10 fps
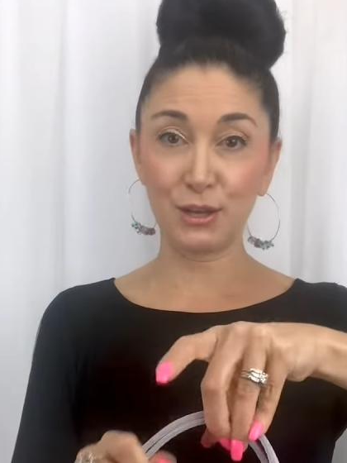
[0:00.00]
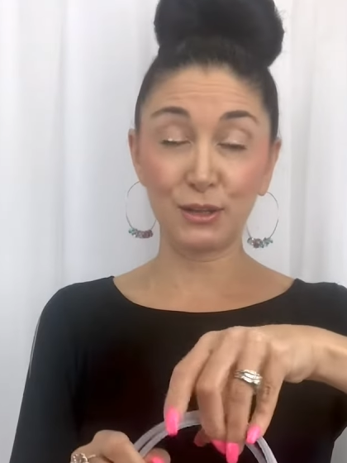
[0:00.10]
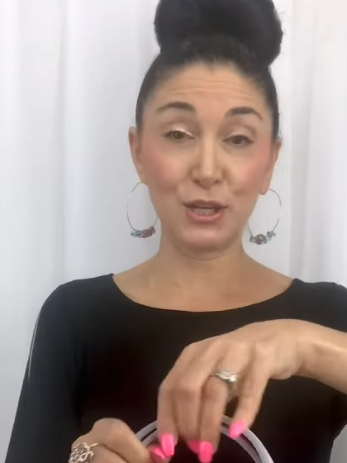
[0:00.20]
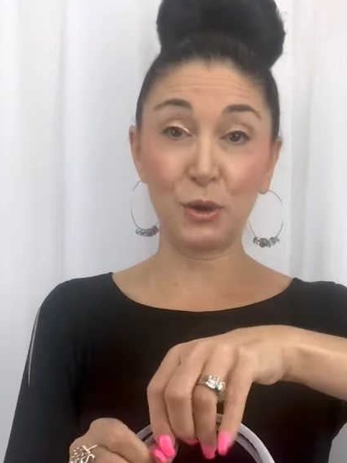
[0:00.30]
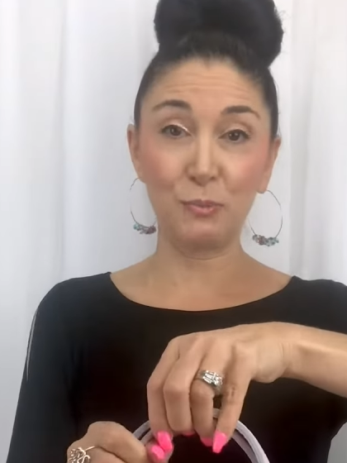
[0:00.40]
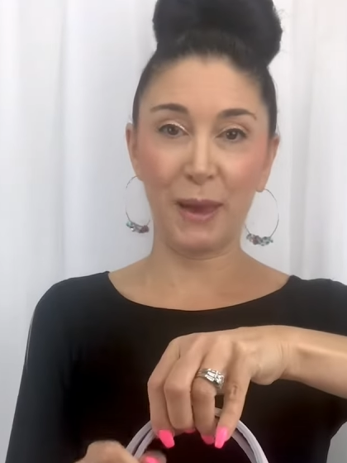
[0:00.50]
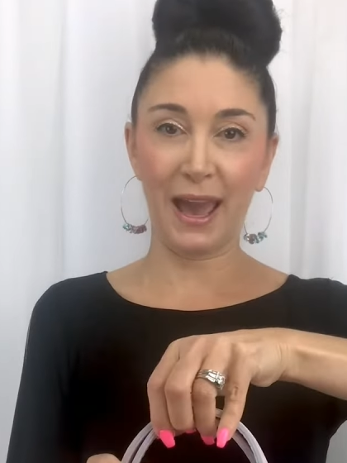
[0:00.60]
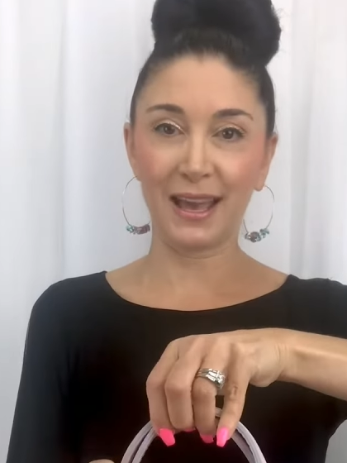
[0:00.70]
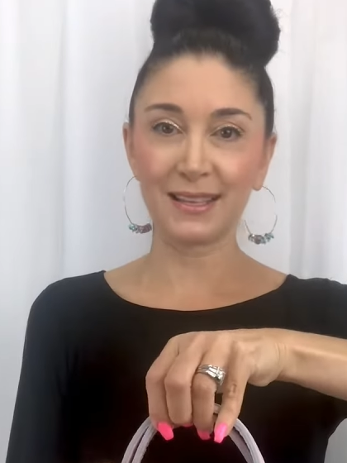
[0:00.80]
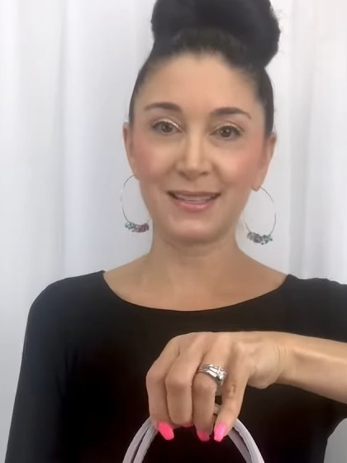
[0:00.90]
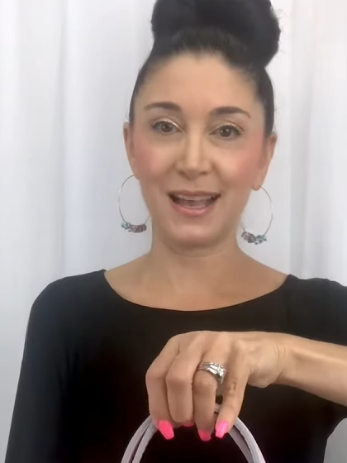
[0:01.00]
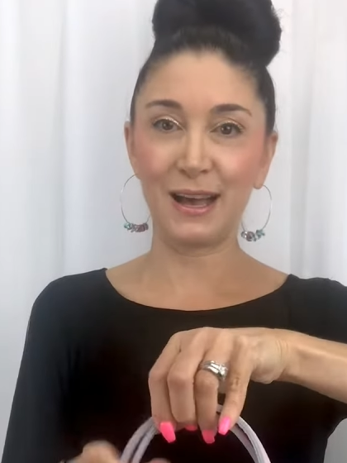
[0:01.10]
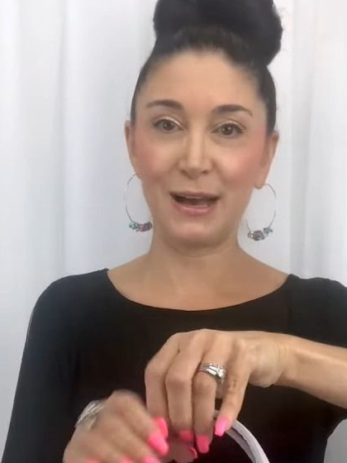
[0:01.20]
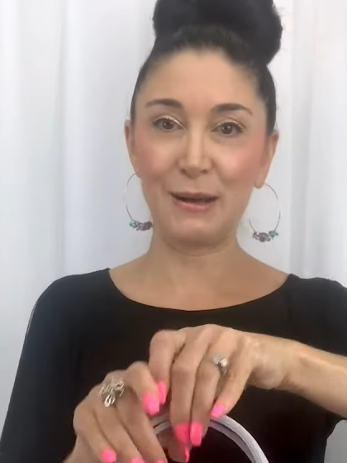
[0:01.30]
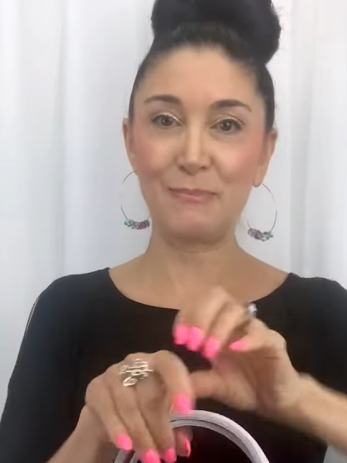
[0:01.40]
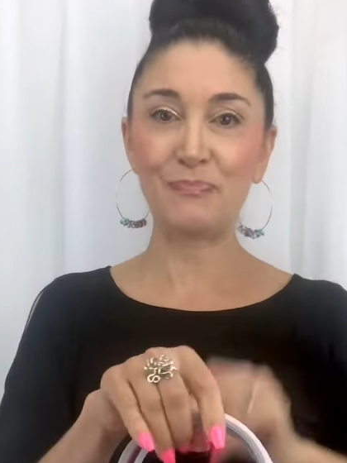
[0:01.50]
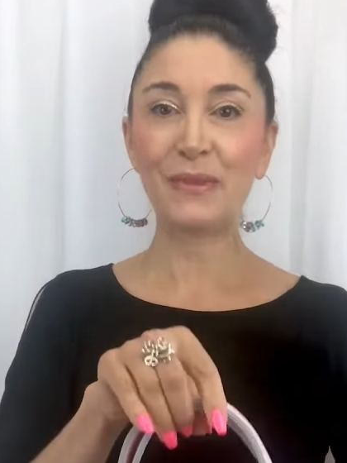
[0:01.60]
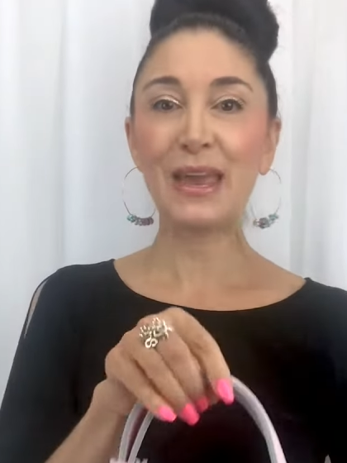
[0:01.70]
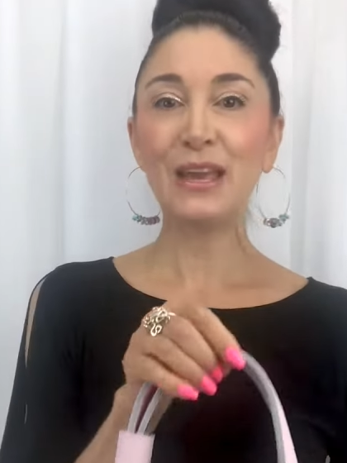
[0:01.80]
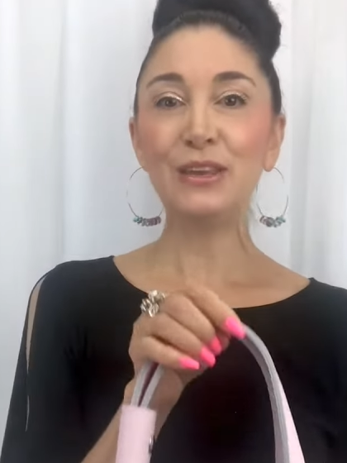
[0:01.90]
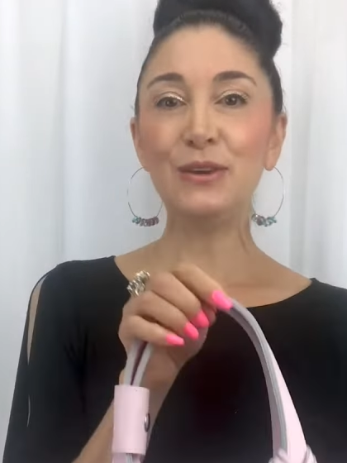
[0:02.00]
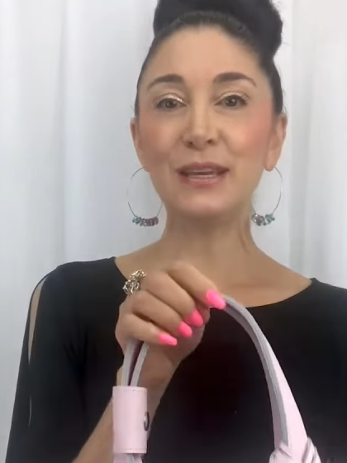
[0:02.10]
a tote bags. Um, you